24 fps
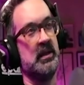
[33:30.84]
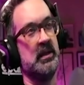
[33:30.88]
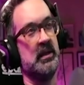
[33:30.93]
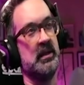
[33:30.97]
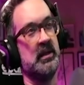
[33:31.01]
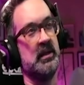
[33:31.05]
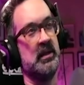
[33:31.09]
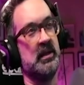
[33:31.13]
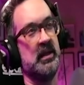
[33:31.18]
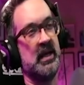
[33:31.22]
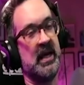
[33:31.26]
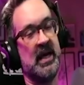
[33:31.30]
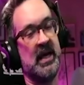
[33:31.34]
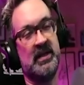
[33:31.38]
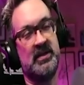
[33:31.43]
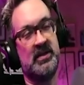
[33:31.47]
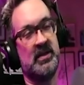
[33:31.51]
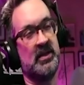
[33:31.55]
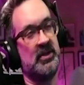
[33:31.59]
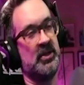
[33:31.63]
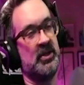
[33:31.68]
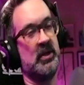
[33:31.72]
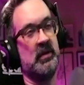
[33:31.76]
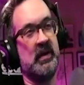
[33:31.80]
they had
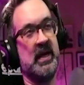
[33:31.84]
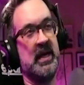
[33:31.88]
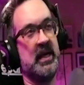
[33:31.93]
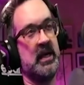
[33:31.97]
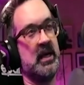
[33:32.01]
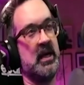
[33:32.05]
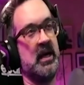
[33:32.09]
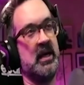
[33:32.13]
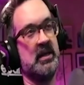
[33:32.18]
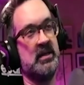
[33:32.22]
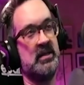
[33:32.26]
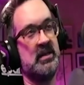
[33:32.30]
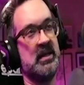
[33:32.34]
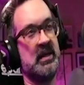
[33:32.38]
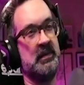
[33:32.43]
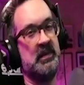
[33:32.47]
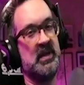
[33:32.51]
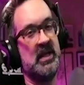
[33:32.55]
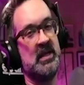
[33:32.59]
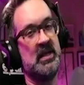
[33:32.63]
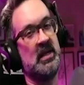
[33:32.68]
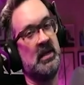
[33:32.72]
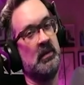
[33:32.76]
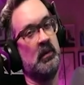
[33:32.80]
such a great concept
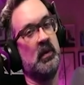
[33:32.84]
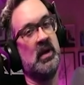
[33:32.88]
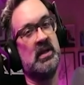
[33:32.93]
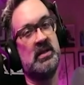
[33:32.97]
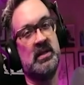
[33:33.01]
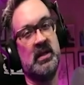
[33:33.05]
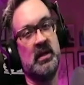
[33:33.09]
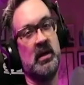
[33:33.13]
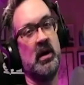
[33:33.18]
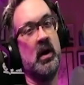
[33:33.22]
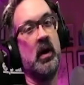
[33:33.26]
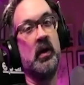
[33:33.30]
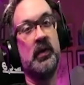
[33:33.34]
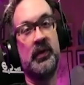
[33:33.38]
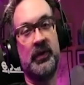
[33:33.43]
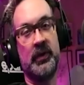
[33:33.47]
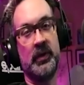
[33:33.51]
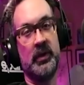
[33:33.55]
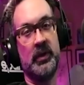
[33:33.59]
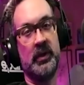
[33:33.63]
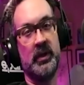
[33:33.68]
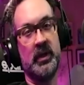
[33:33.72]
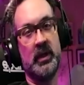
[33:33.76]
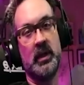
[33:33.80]
and it wasn't
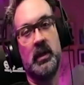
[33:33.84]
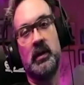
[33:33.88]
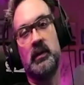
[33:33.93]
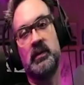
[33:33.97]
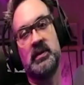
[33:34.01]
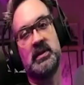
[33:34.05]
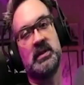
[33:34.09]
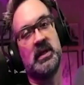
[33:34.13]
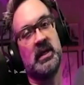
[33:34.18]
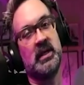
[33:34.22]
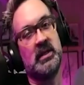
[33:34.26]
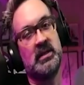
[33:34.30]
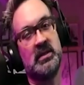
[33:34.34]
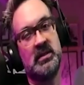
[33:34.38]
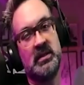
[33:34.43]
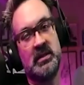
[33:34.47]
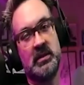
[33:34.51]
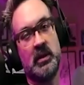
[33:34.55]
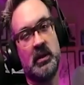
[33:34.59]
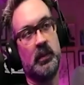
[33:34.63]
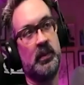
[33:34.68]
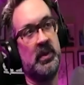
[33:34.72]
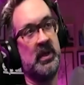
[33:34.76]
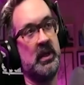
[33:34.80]
altered, you know, it was like
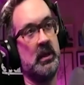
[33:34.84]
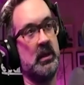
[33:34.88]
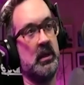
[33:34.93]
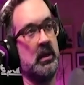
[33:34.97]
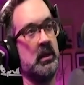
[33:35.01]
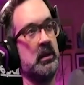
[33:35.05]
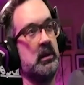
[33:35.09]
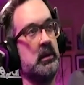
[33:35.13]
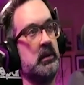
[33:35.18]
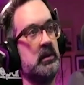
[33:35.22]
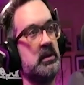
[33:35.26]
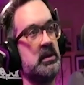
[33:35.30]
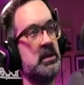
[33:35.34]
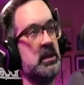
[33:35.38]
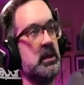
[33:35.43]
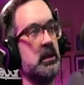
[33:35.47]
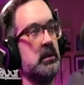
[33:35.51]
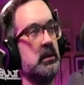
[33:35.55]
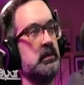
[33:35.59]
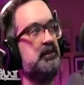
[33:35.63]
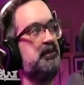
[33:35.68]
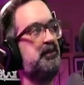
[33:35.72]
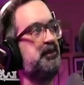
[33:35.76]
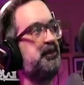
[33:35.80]
so pure.
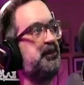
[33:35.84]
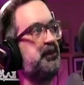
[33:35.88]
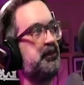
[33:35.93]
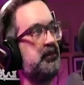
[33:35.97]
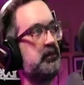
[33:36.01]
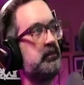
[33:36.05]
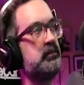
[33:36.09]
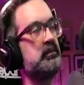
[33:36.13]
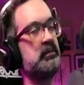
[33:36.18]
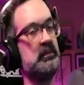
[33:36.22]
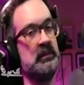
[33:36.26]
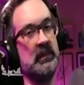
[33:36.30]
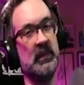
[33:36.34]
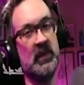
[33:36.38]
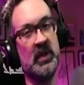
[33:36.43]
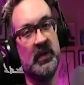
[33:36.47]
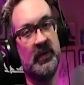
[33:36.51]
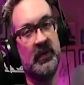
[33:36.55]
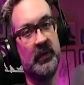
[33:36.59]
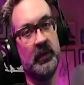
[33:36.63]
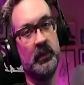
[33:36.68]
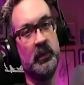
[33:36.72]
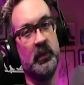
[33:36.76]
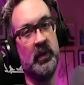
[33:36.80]
So
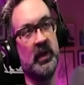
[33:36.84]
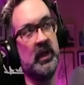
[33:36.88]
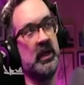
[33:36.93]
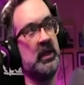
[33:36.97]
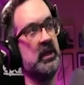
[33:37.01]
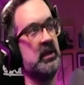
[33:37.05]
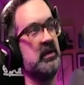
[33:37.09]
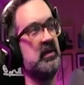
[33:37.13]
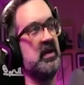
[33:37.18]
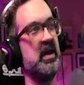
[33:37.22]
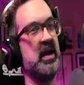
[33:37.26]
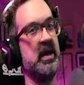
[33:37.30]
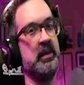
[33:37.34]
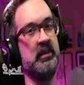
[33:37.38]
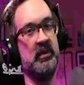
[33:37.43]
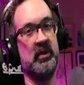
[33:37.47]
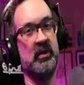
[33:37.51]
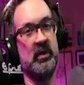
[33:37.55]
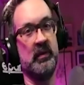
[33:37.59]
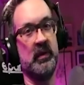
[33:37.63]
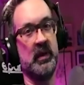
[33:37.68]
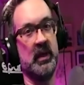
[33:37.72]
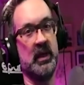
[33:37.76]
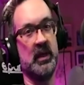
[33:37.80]
some really good times
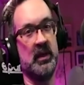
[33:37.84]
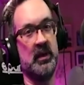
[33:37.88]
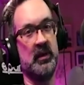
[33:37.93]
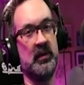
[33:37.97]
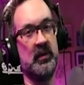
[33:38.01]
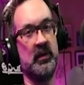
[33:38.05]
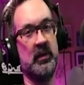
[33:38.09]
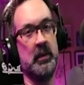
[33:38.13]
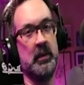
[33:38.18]
over the years.